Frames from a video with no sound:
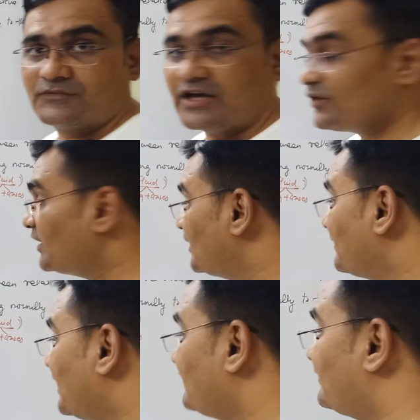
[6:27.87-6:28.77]
Are you getting
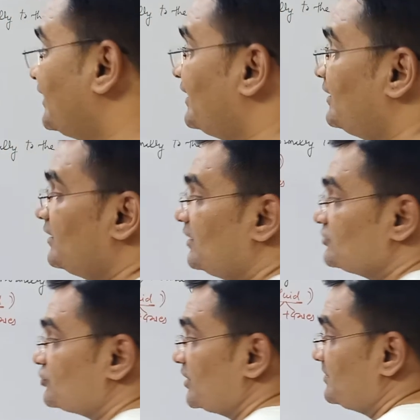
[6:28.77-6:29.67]
what I said?
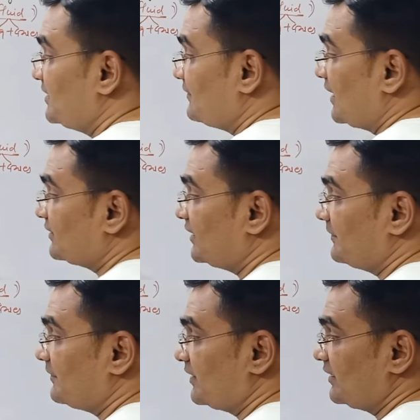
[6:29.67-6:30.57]
So if these are the
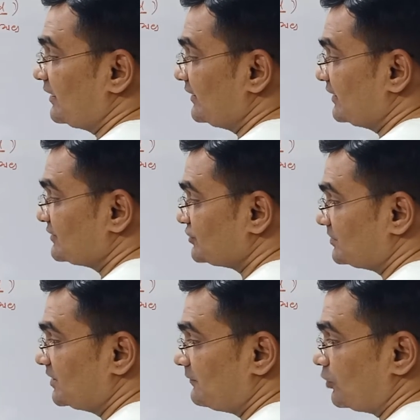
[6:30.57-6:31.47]
different layers
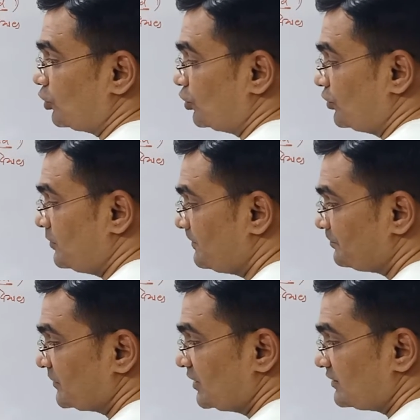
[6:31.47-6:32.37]
of the flow,
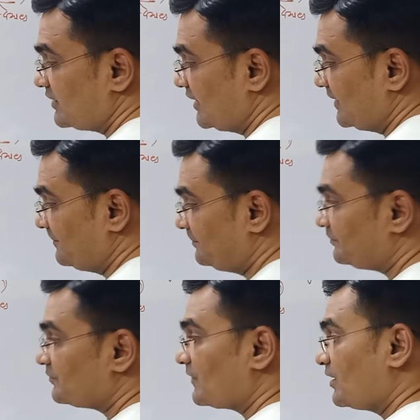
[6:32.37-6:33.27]
then
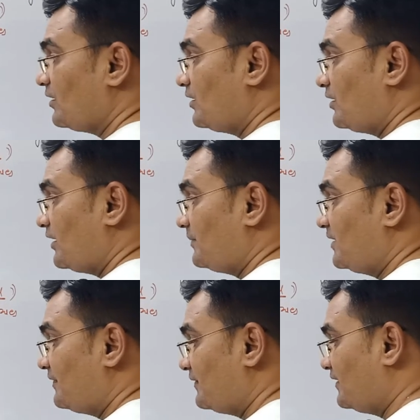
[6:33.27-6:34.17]
if
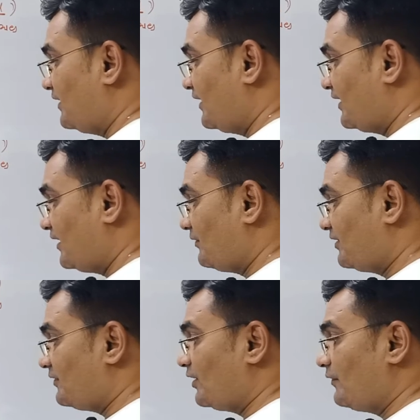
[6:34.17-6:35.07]
this is the layer
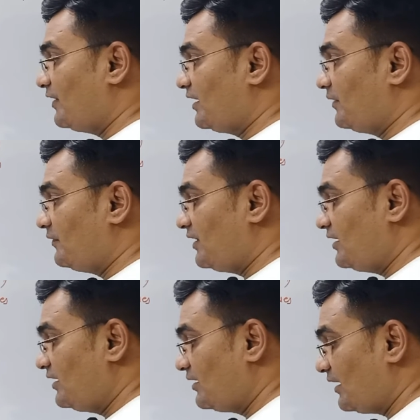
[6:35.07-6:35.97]
with velocity
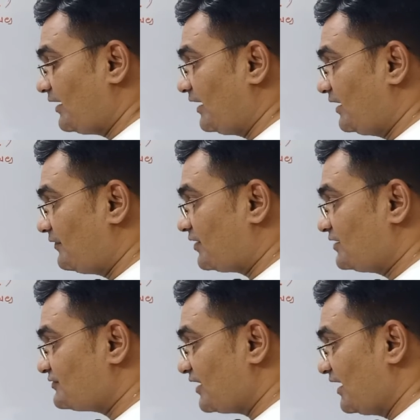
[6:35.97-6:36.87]
v and at
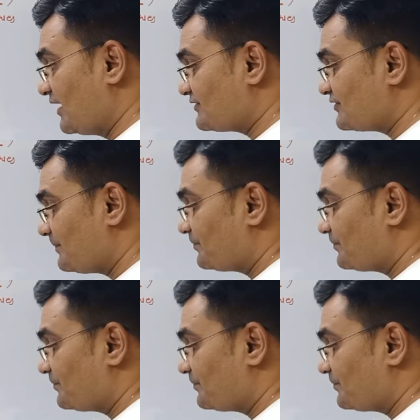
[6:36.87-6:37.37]
distance x,